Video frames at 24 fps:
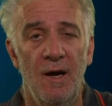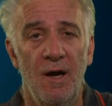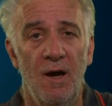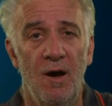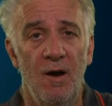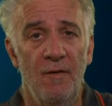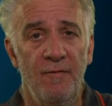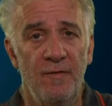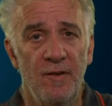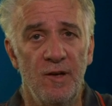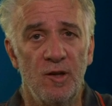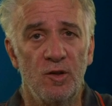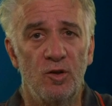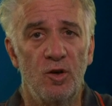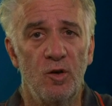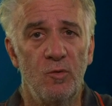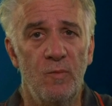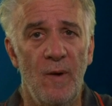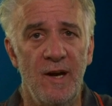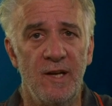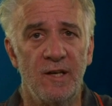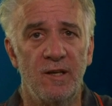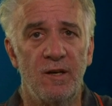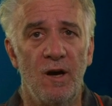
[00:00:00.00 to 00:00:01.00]
often a good
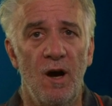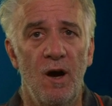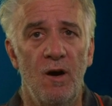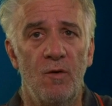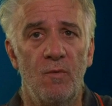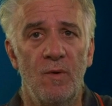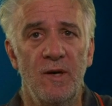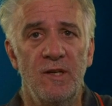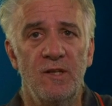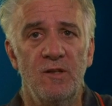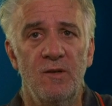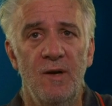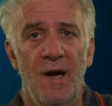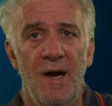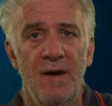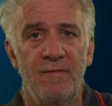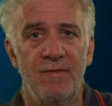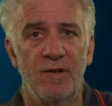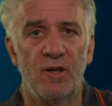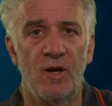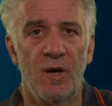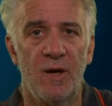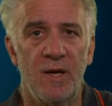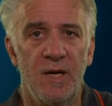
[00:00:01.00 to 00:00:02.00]
way to go when you have
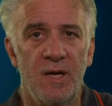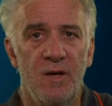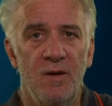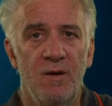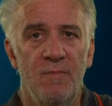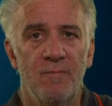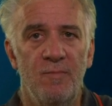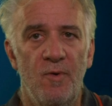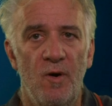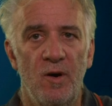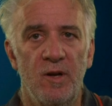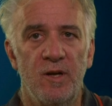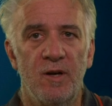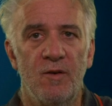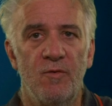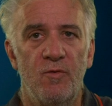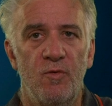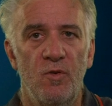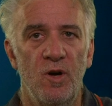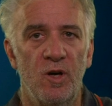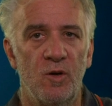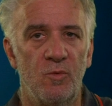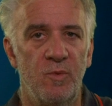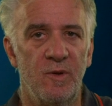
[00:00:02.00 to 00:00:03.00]
a coherent body of
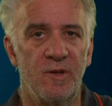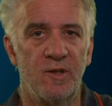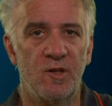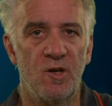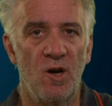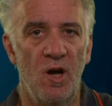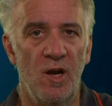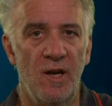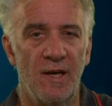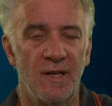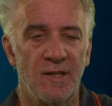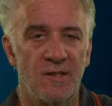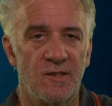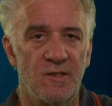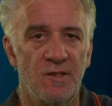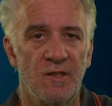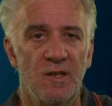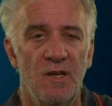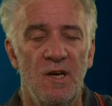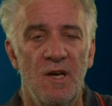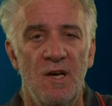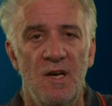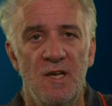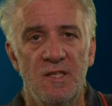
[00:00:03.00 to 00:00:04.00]
work with colleagues.
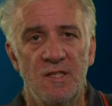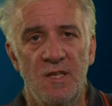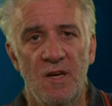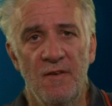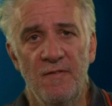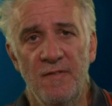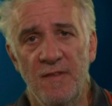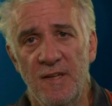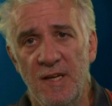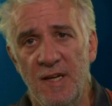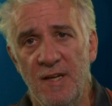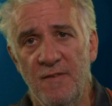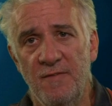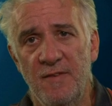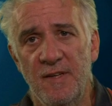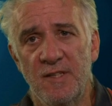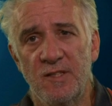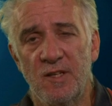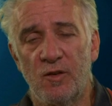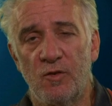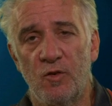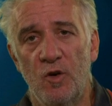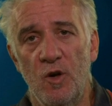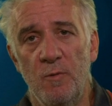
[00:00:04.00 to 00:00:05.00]
So if there's
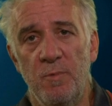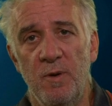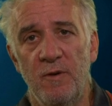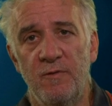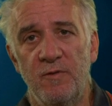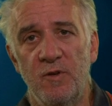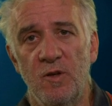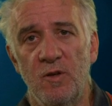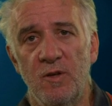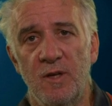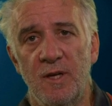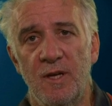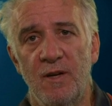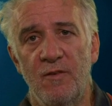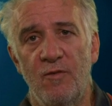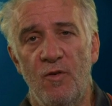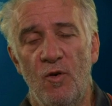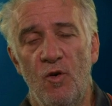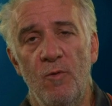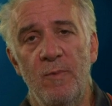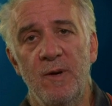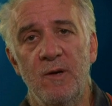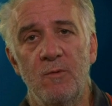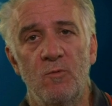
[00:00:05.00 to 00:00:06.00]
a group of you that have
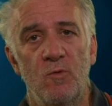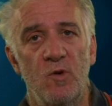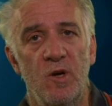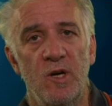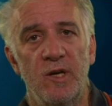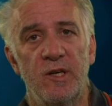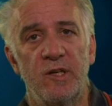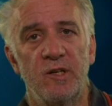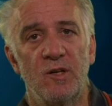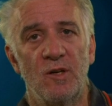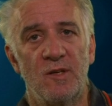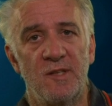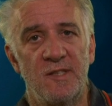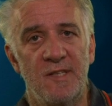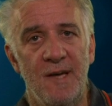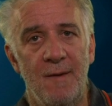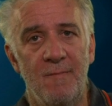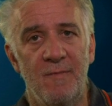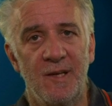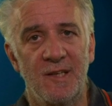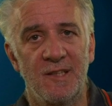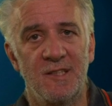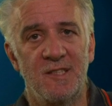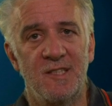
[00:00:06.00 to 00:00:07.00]
all been working on
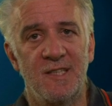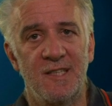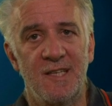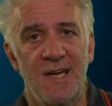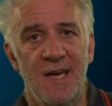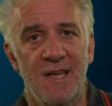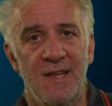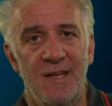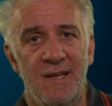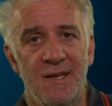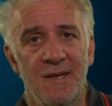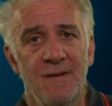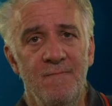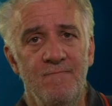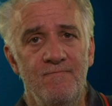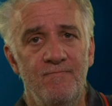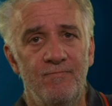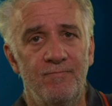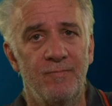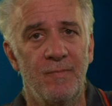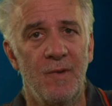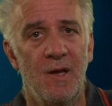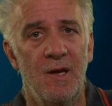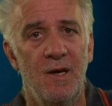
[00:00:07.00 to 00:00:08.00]
something together
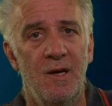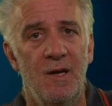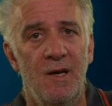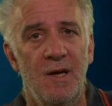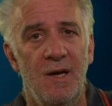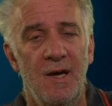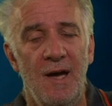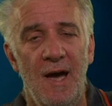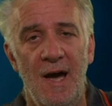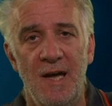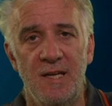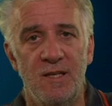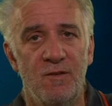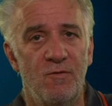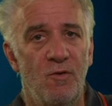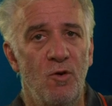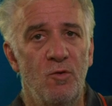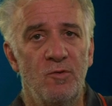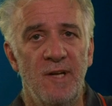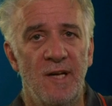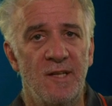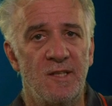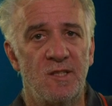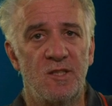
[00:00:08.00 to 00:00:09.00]
and you've
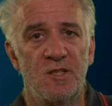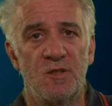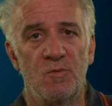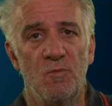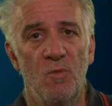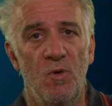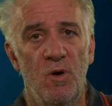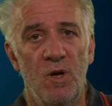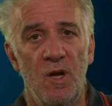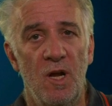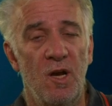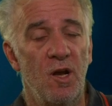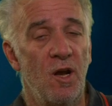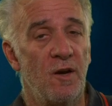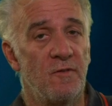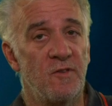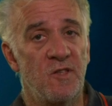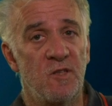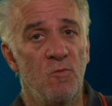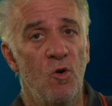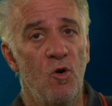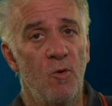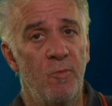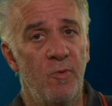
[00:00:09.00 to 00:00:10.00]
all done a lot of
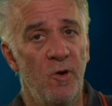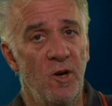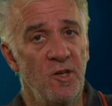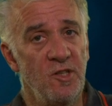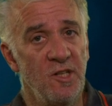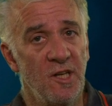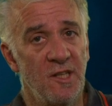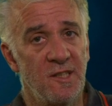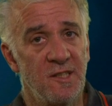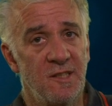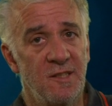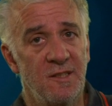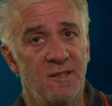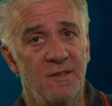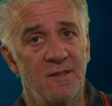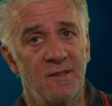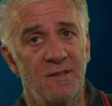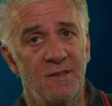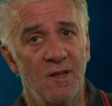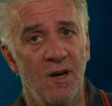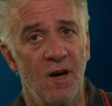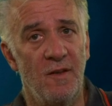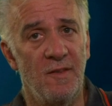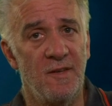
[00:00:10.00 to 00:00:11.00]
small projects
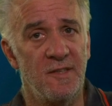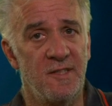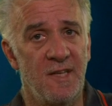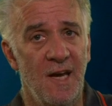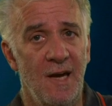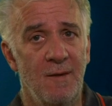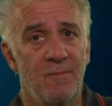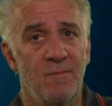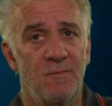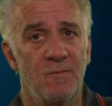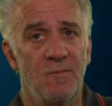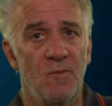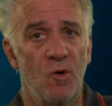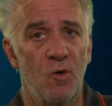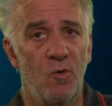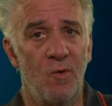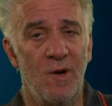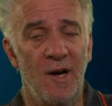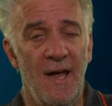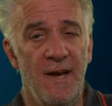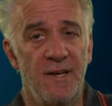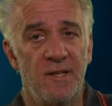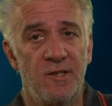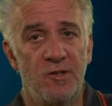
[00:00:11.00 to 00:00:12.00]
on the same or
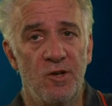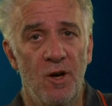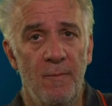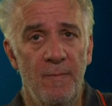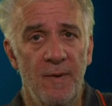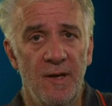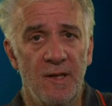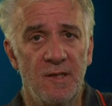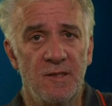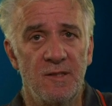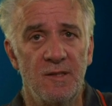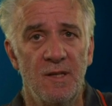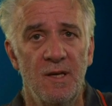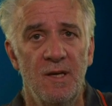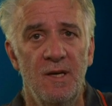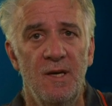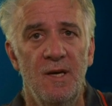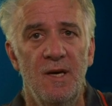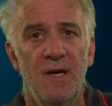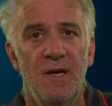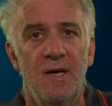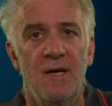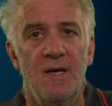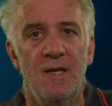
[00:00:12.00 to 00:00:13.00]
related topics,
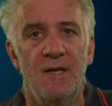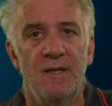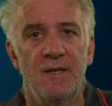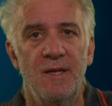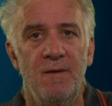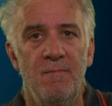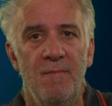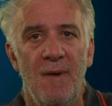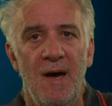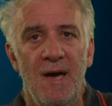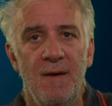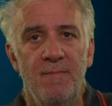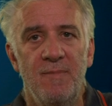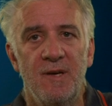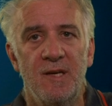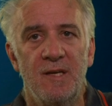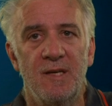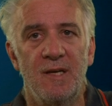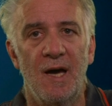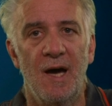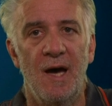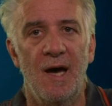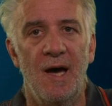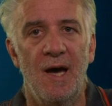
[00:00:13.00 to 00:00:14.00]
then maybe